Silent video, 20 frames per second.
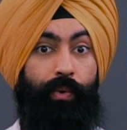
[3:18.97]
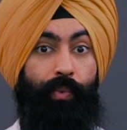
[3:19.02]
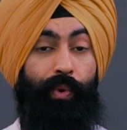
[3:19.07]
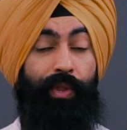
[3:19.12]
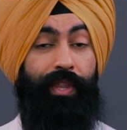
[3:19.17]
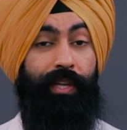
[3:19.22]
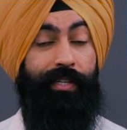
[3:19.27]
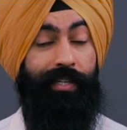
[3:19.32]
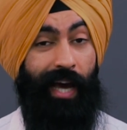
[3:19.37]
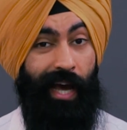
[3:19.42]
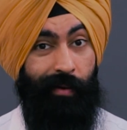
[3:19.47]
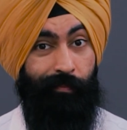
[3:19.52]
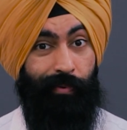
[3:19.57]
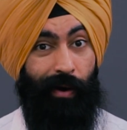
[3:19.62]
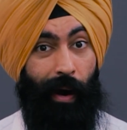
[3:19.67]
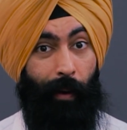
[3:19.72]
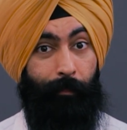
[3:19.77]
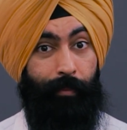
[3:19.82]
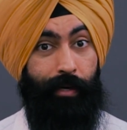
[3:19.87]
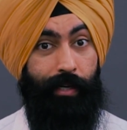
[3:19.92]
With 10
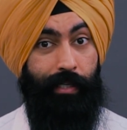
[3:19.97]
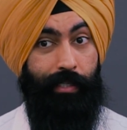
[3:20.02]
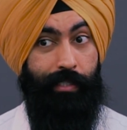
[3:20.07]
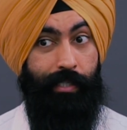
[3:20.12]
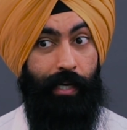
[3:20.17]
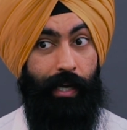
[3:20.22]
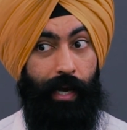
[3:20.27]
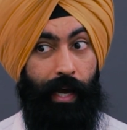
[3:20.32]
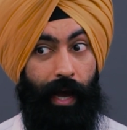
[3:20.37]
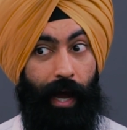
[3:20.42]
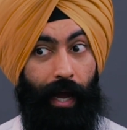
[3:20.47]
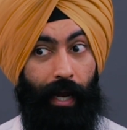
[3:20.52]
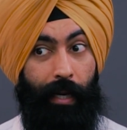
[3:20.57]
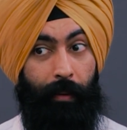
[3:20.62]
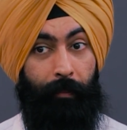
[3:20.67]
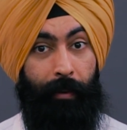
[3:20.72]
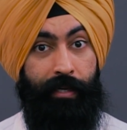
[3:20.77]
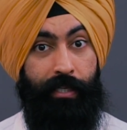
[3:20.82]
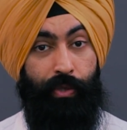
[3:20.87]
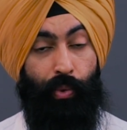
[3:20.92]
properties, I
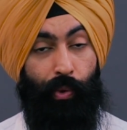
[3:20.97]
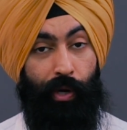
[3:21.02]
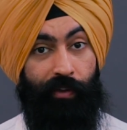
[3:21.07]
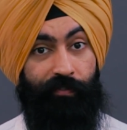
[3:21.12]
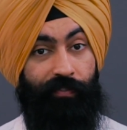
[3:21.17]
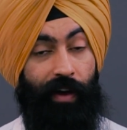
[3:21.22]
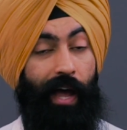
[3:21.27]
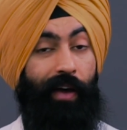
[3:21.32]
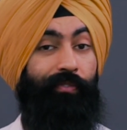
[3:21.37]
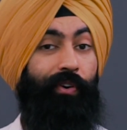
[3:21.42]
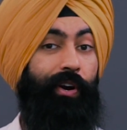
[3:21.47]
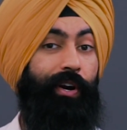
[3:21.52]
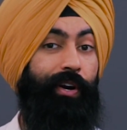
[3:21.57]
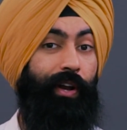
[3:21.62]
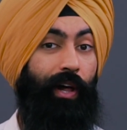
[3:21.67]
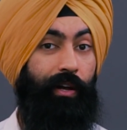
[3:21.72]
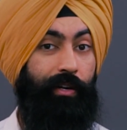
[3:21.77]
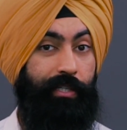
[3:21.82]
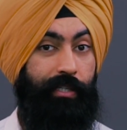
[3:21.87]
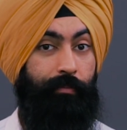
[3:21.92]
can make
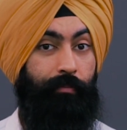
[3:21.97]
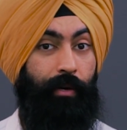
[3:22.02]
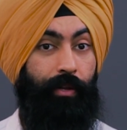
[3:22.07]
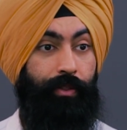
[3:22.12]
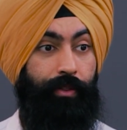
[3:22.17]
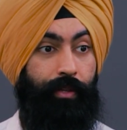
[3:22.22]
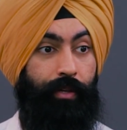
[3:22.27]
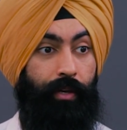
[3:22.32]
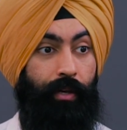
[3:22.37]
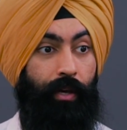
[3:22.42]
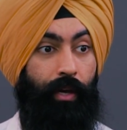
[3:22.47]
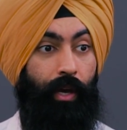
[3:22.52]
$2,500 a month.